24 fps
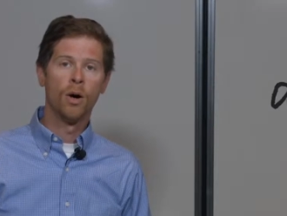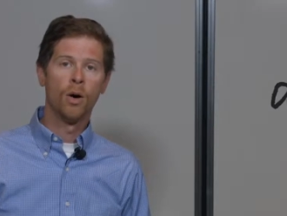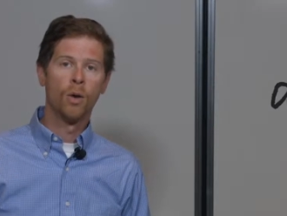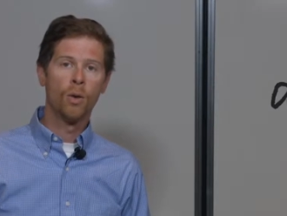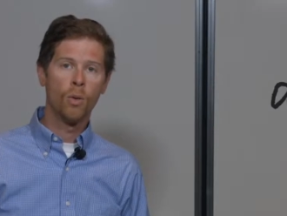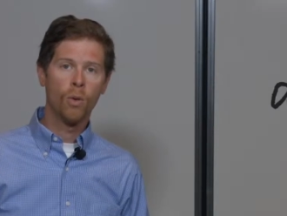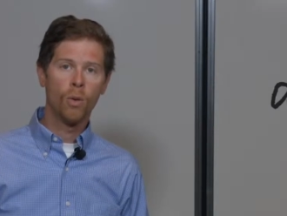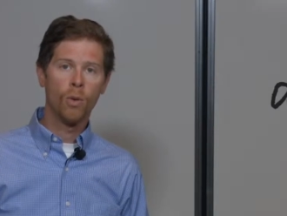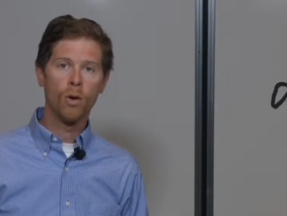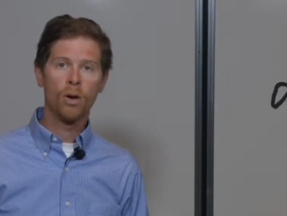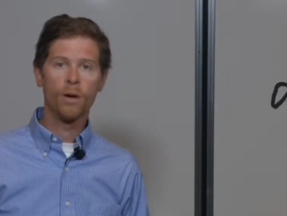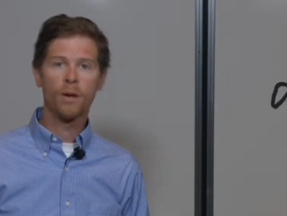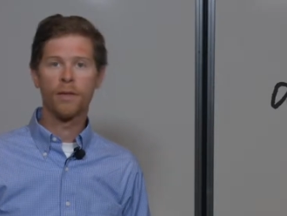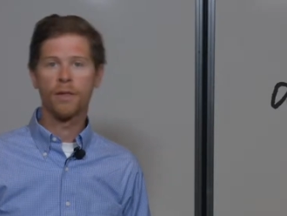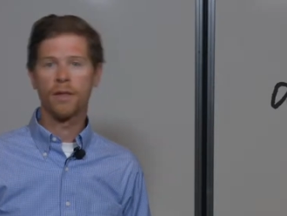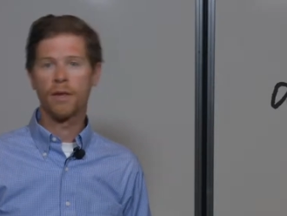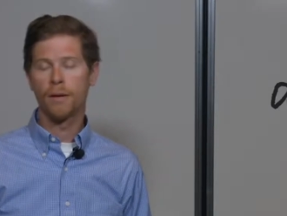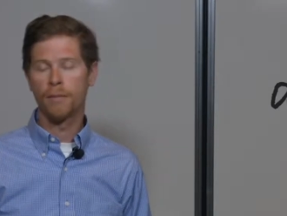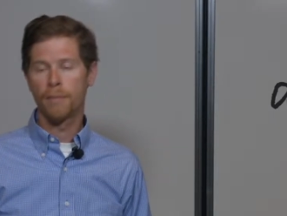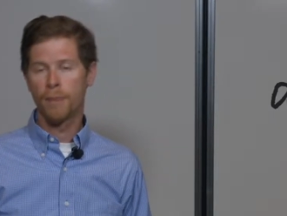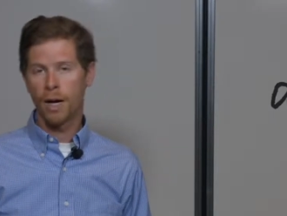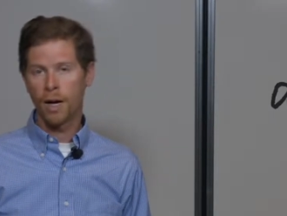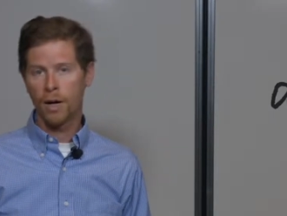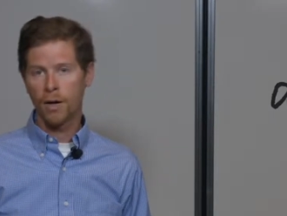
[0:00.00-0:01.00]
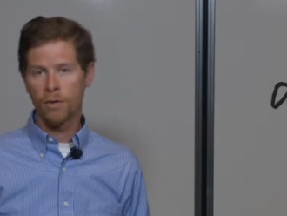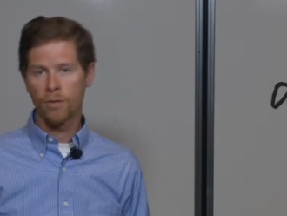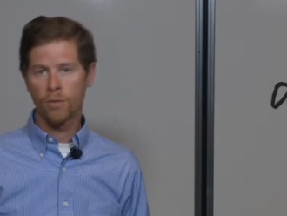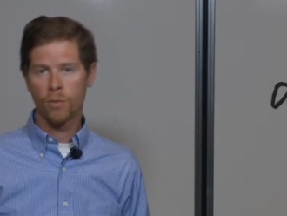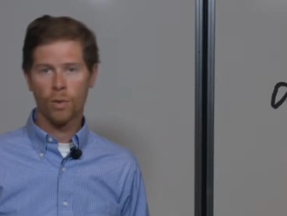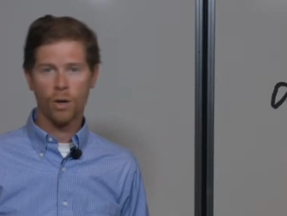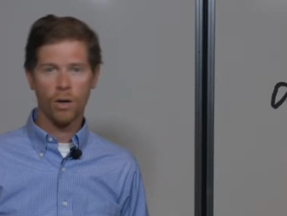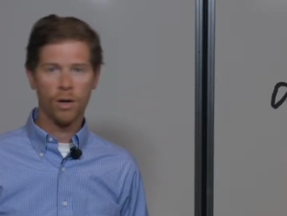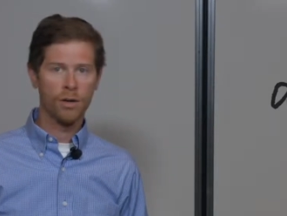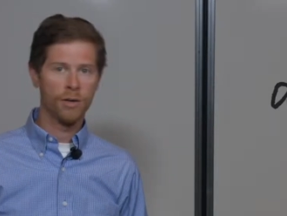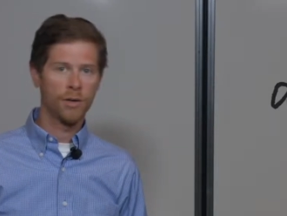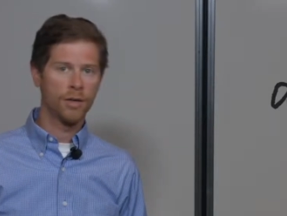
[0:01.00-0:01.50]
or the amount of
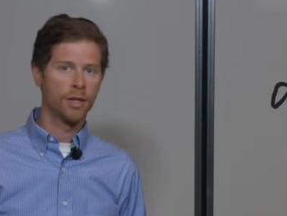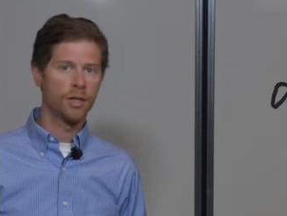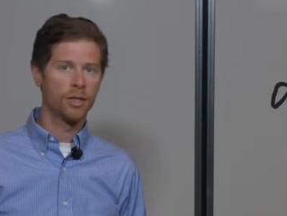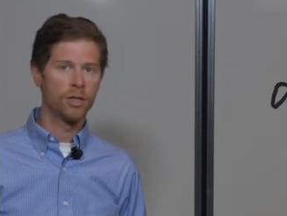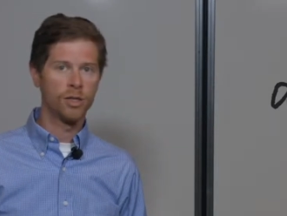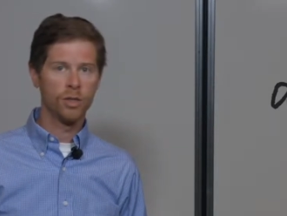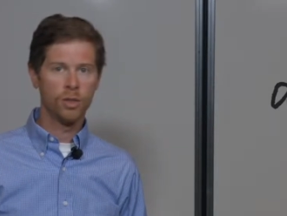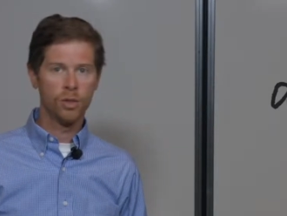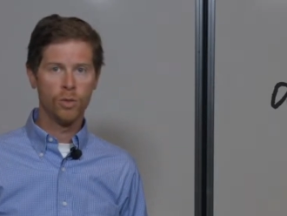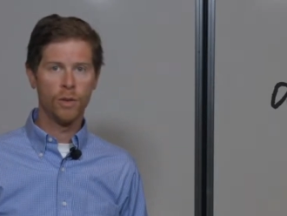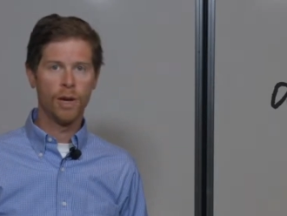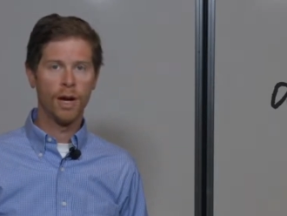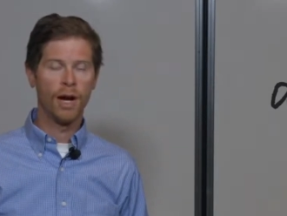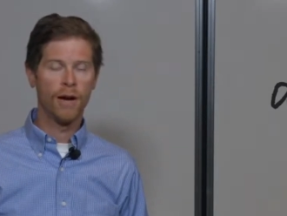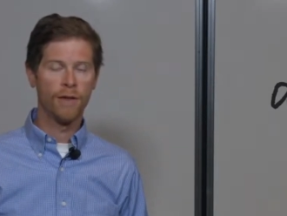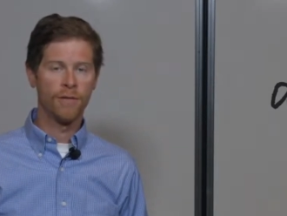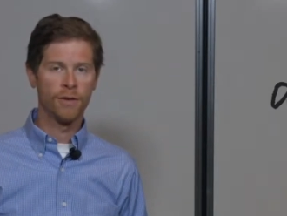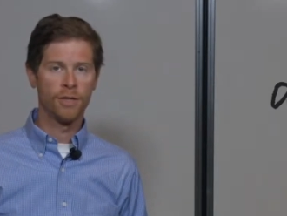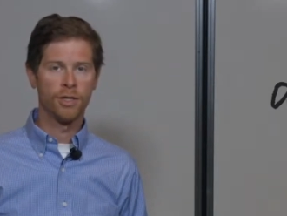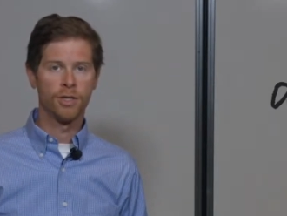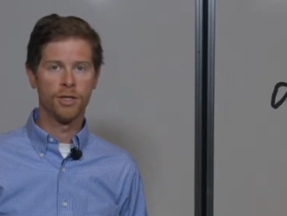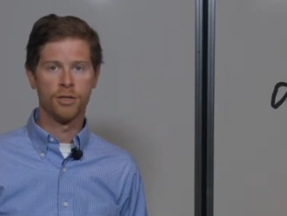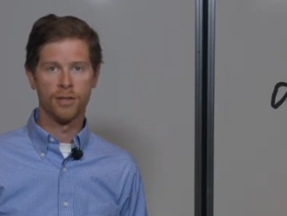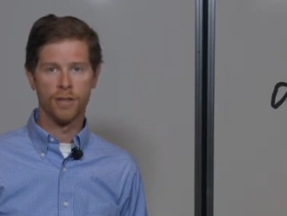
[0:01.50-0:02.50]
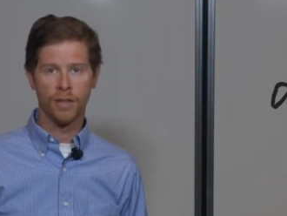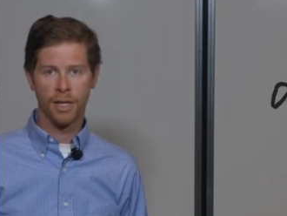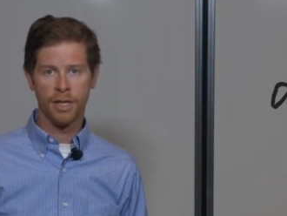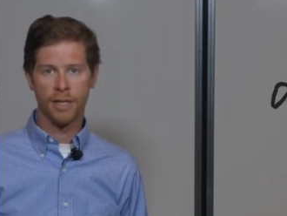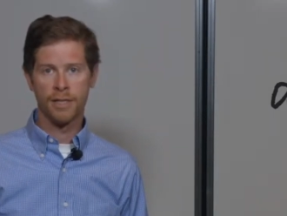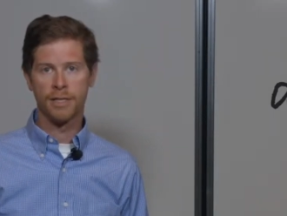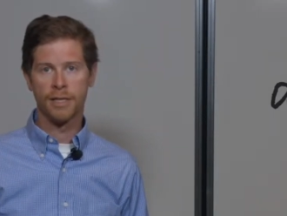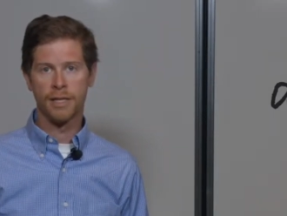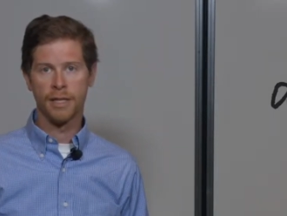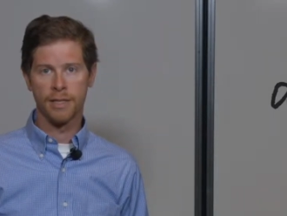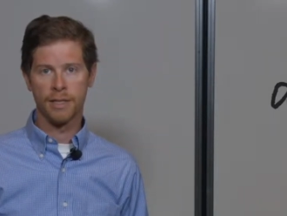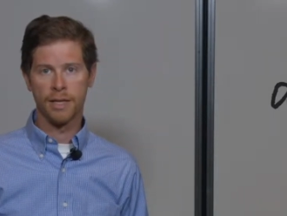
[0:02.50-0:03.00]
water that 2 average United
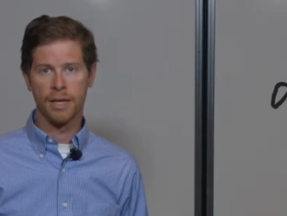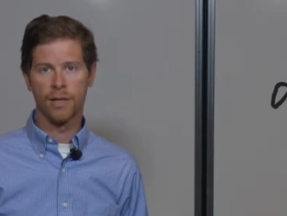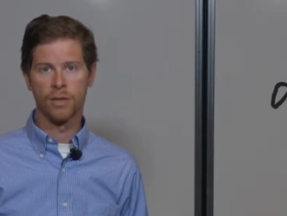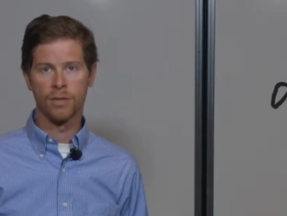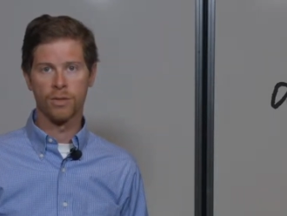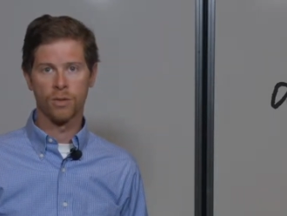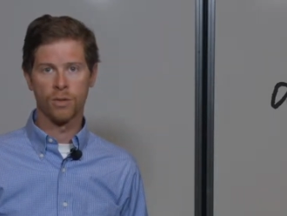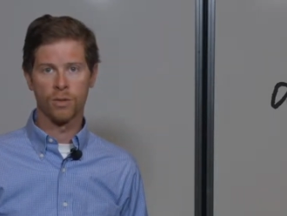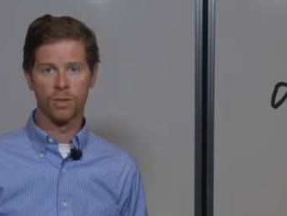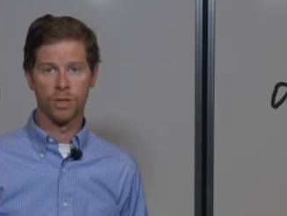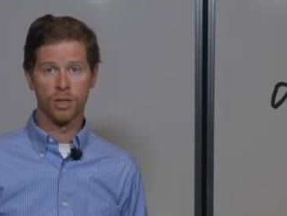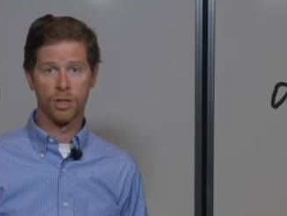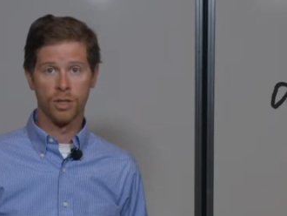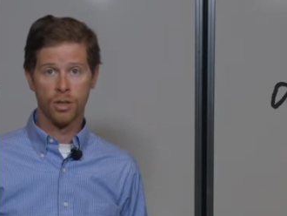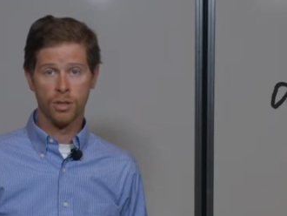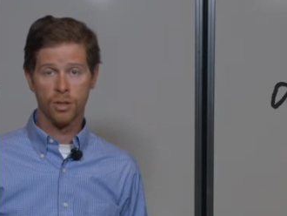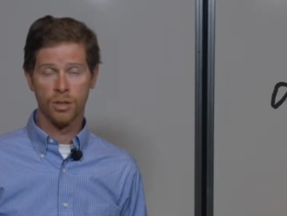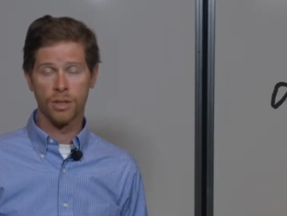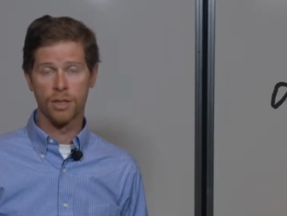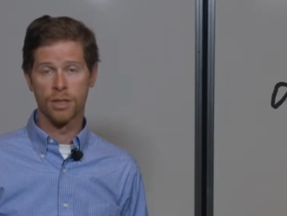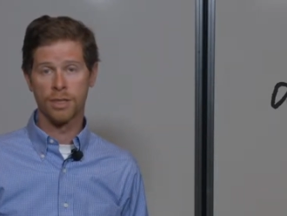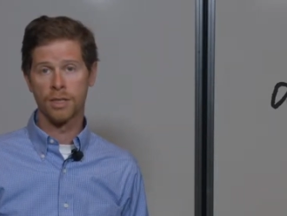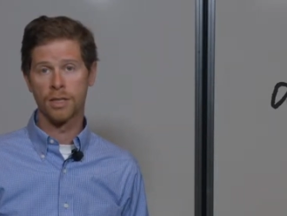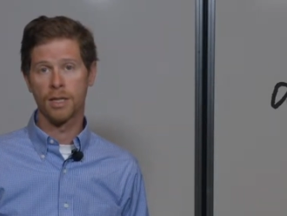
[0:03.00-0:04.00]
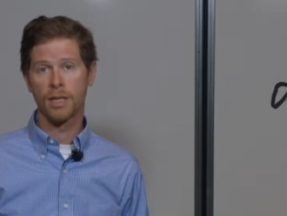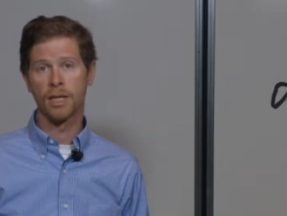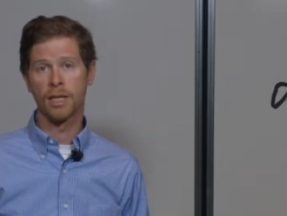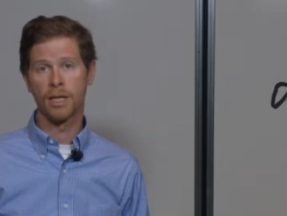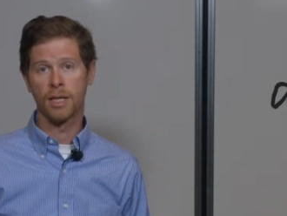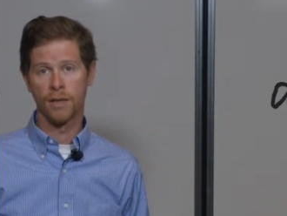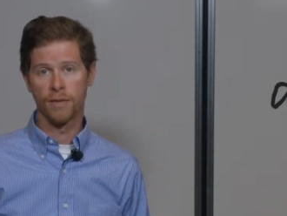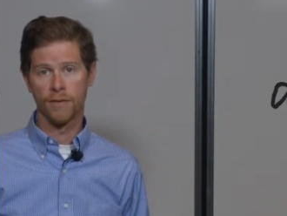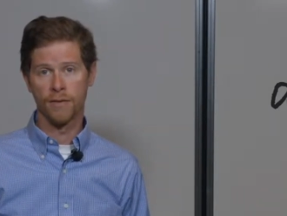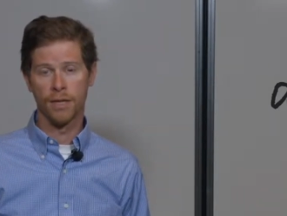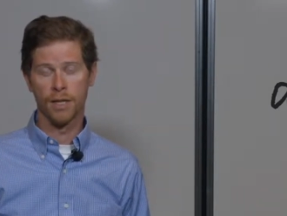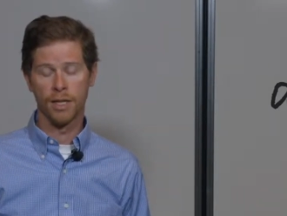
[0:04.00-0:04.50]
States households uses in a
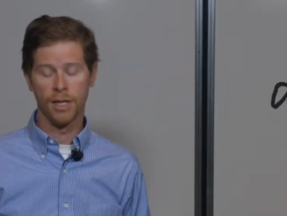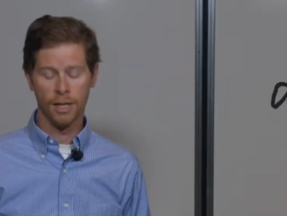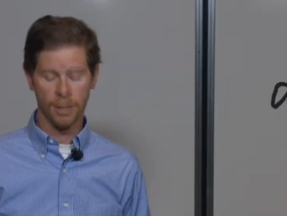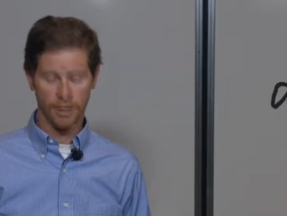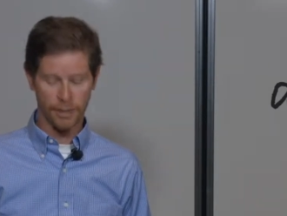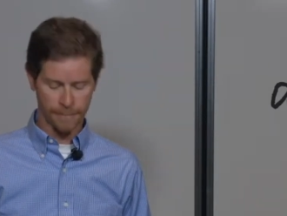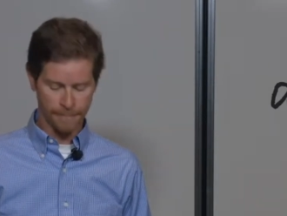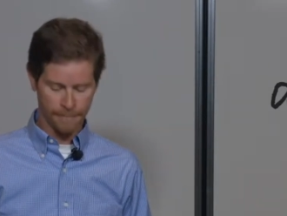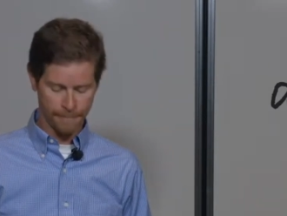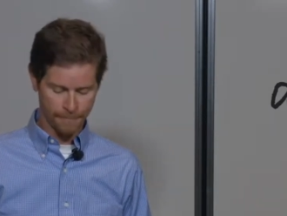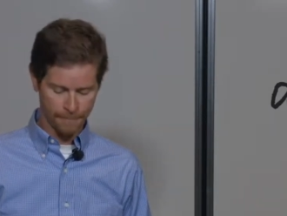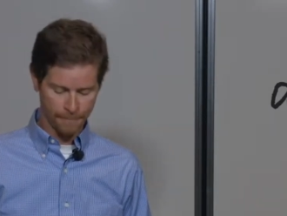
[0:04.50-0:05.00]
given year.